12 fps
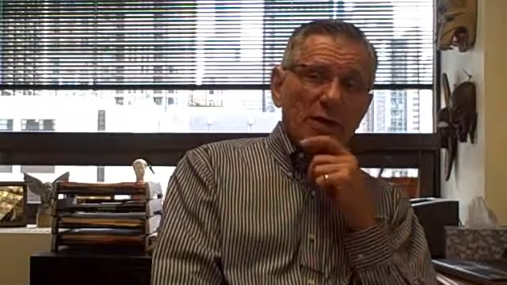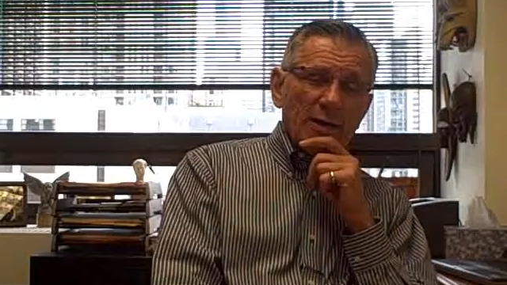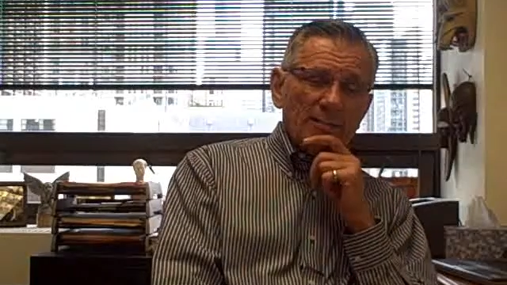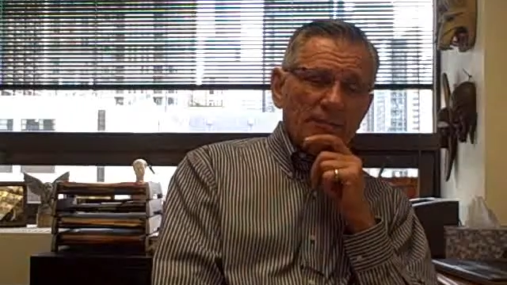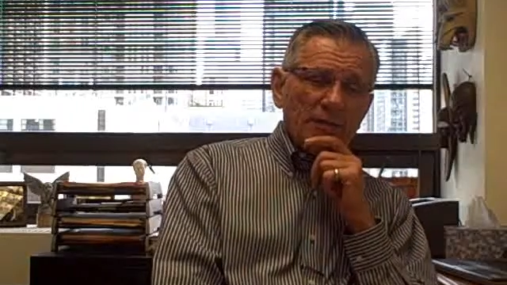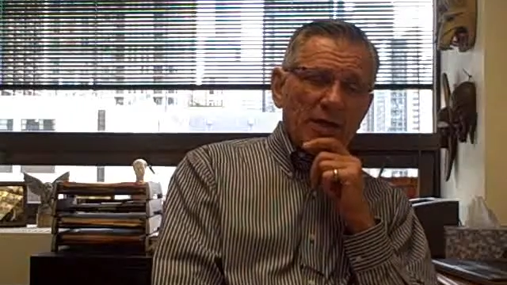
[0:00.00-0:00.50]

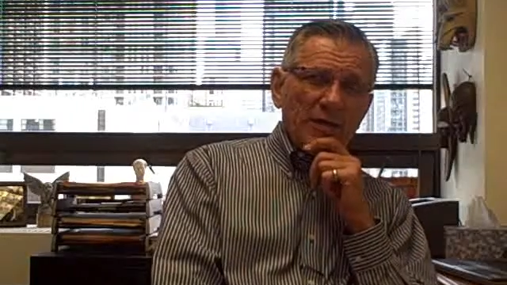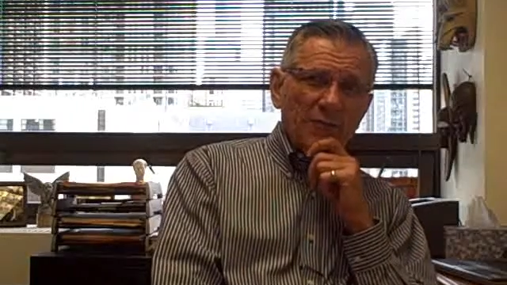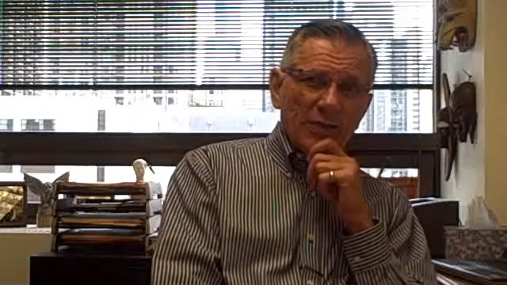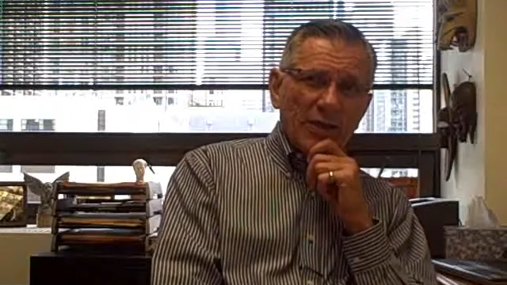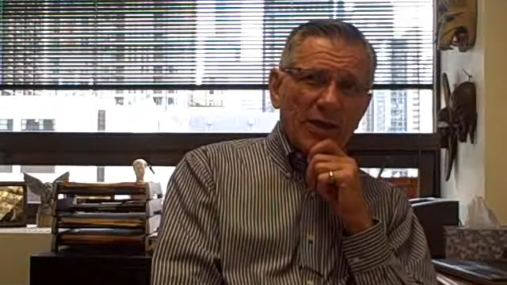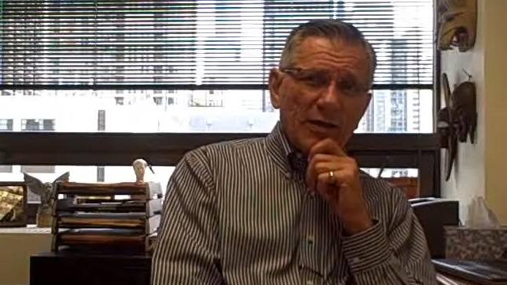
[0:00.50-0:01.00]
Um,
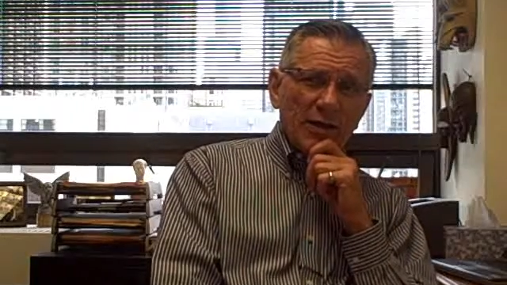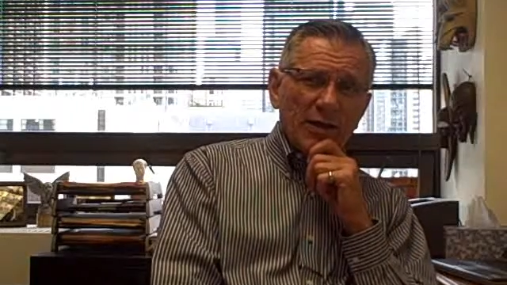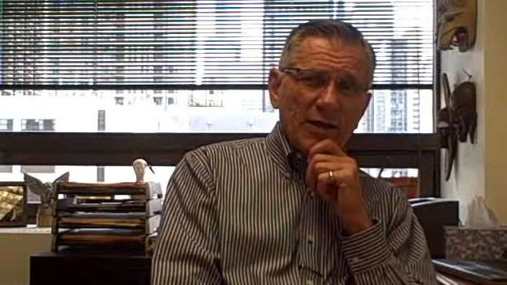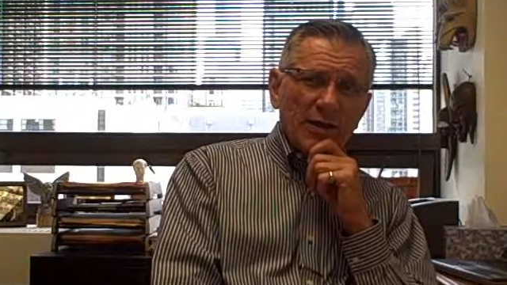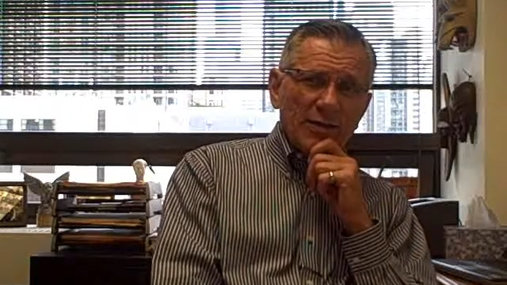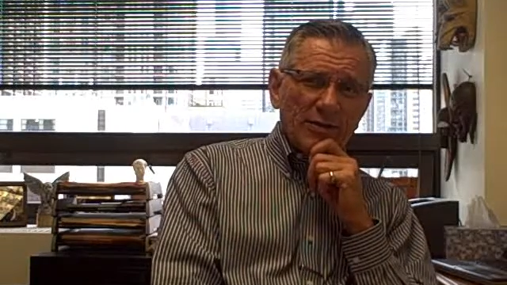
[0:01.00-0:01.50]
and for that,
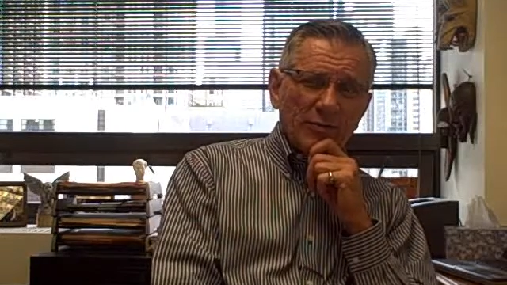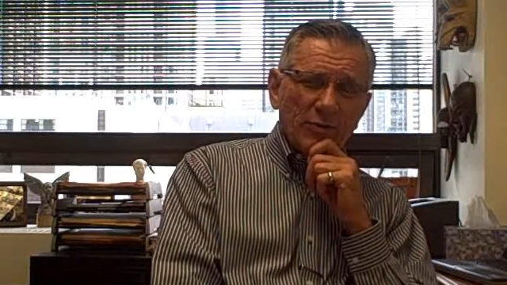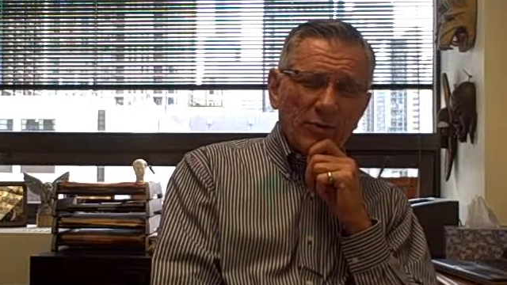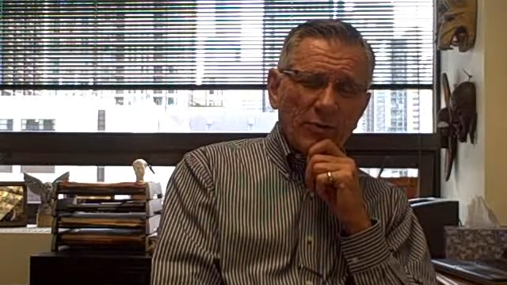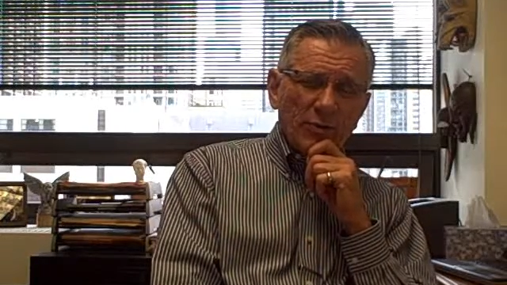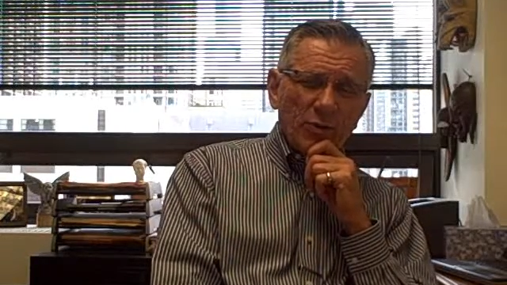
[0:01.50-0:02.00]
I, I, think
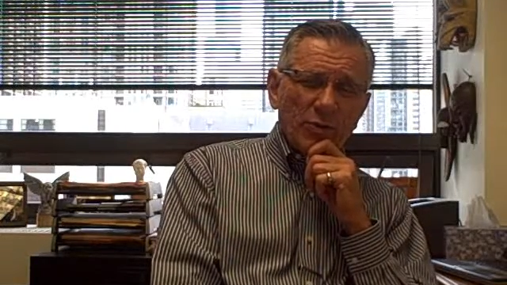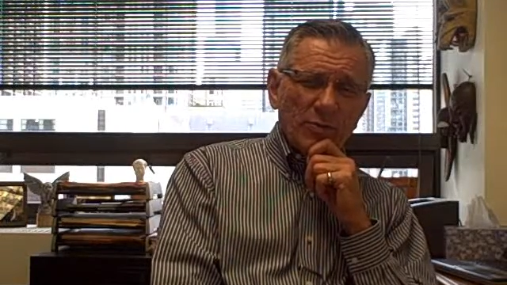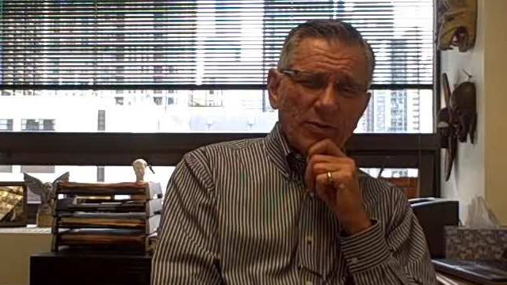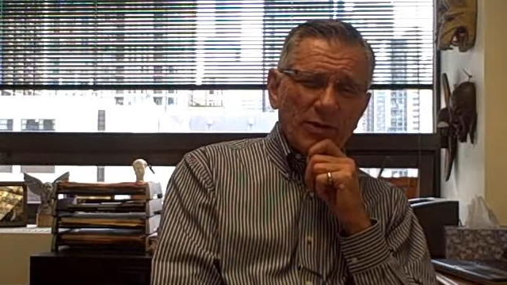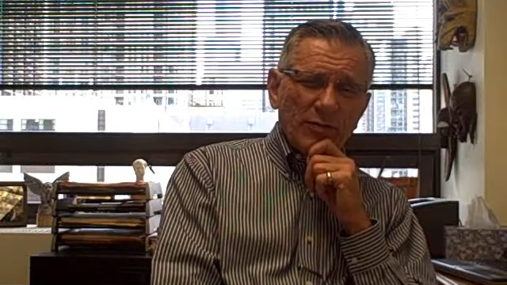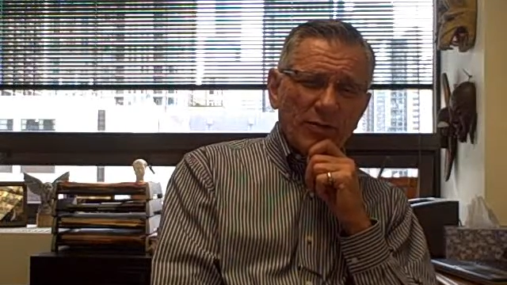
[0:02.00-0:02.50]
we owe
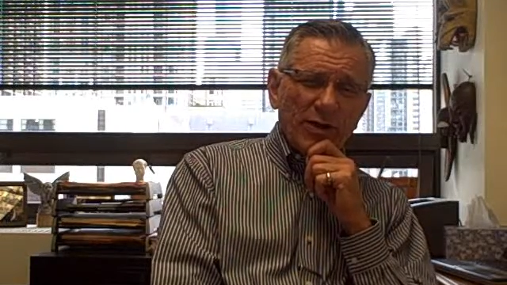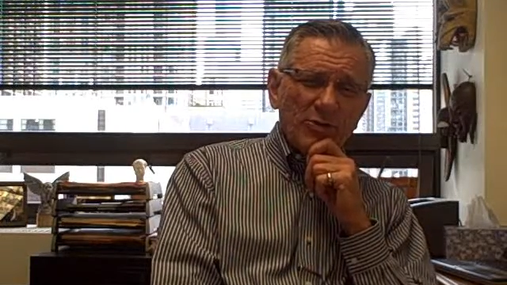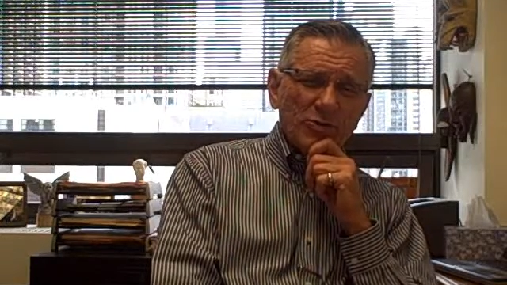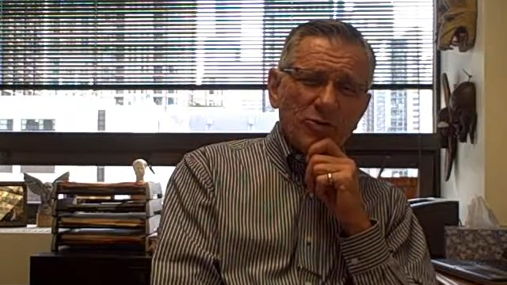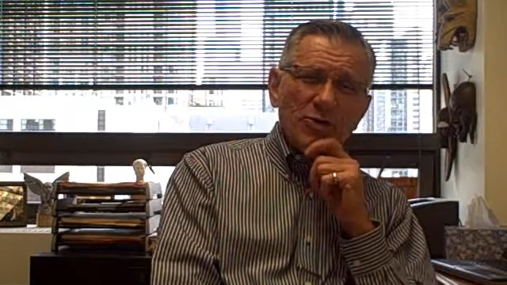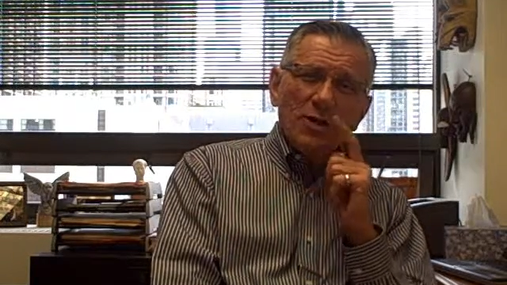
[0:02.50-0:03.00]
him a debt of
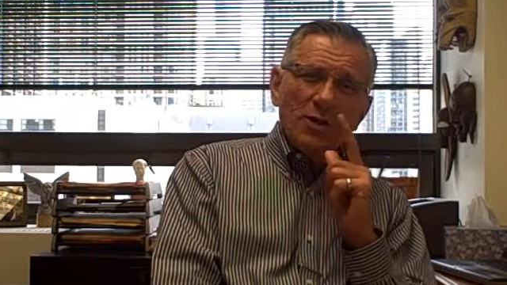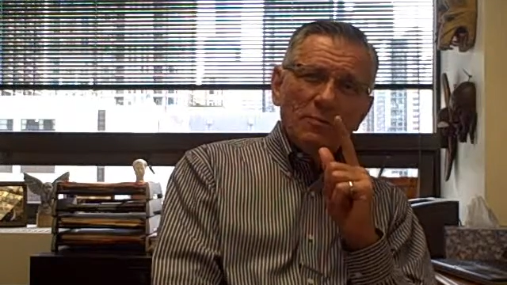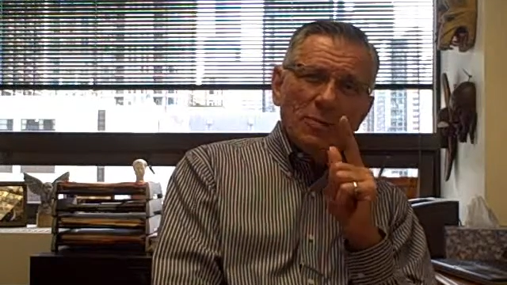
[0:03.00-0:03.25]
gratitude.